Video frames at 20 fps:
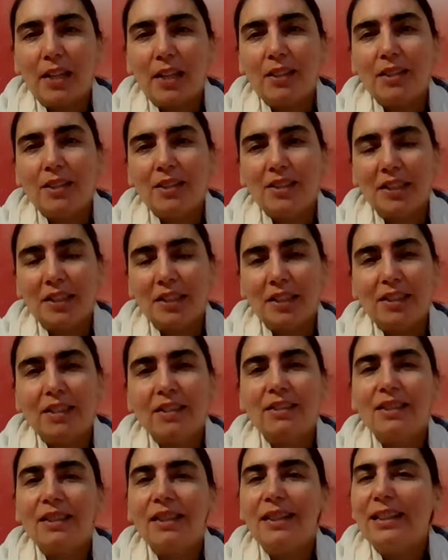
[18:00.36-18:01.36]
energy,
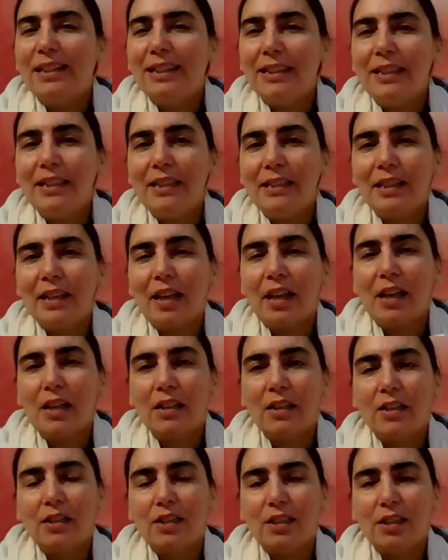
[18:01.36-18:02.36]
this clean
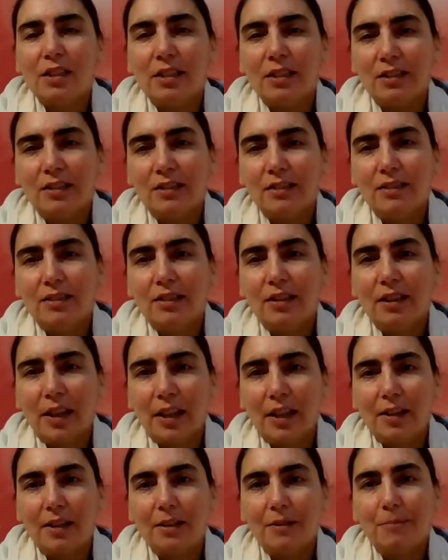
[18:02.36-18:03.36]
energy
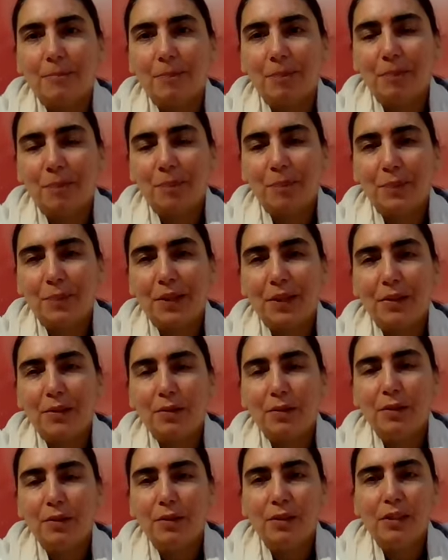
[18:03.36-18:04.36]
there, you
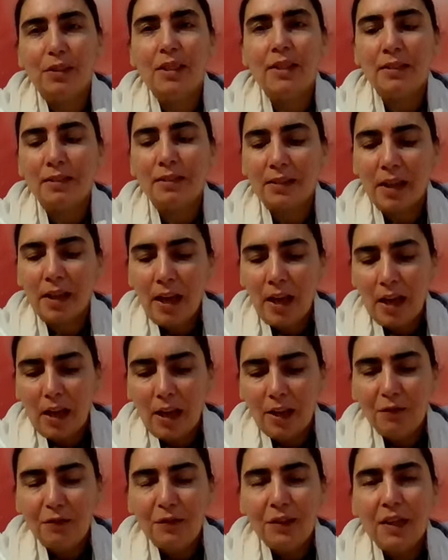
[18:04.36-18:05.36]
know? So these,
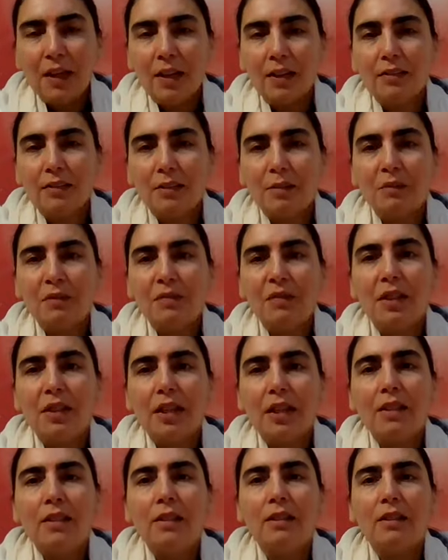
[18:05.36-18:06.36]
I feel, are some of
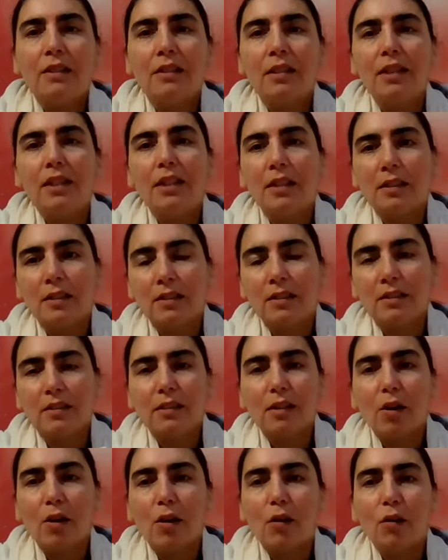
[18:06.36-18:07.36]
the
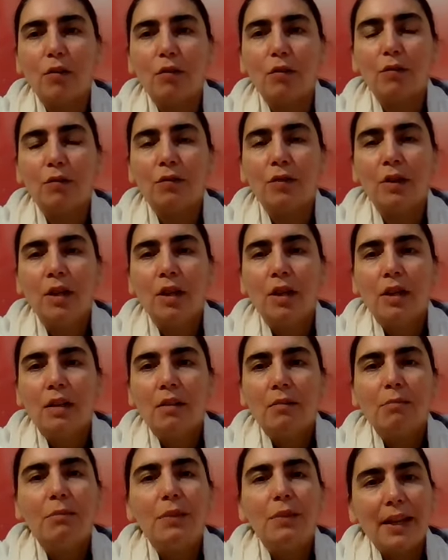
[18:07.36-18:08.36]
ingredients of
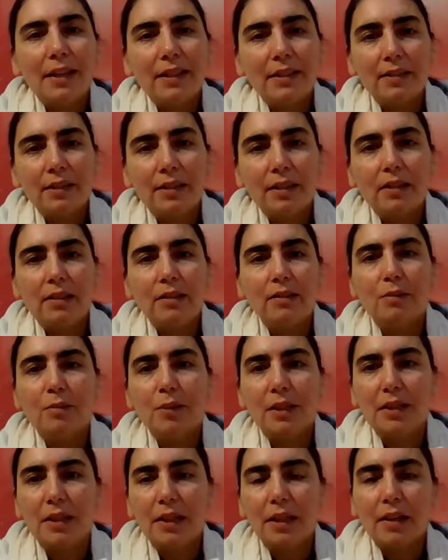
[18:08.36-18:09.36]
blessings
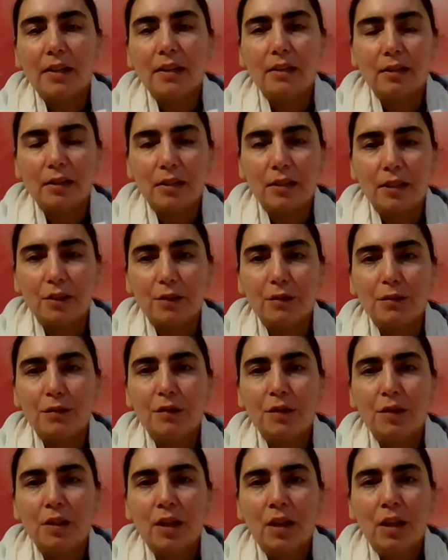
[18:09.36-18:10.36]
when they are a
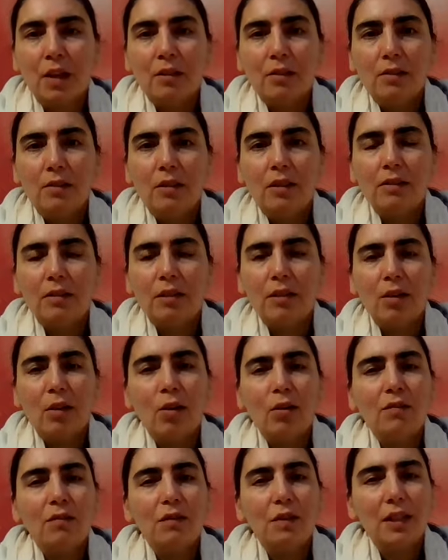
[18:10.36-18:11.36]
gift. So there's a
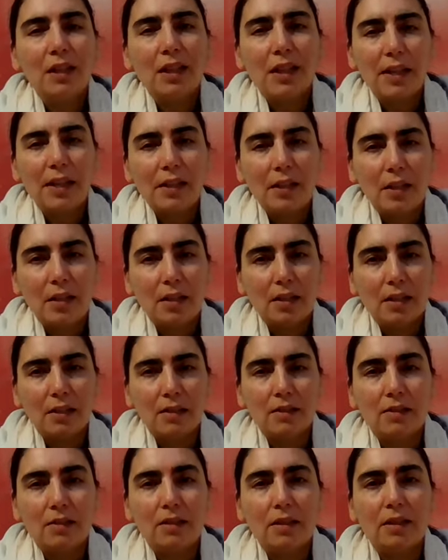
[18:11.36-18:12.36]
lot of
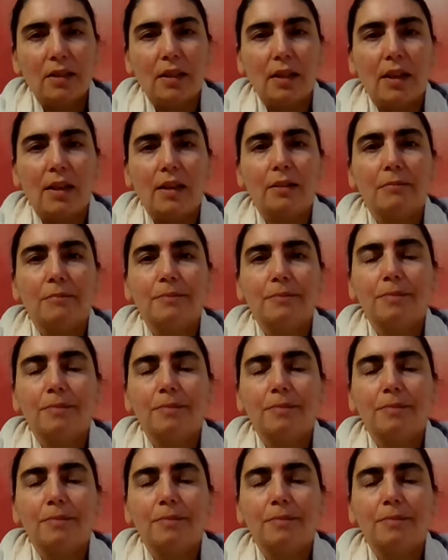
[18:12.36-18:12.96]
cleanliness in there,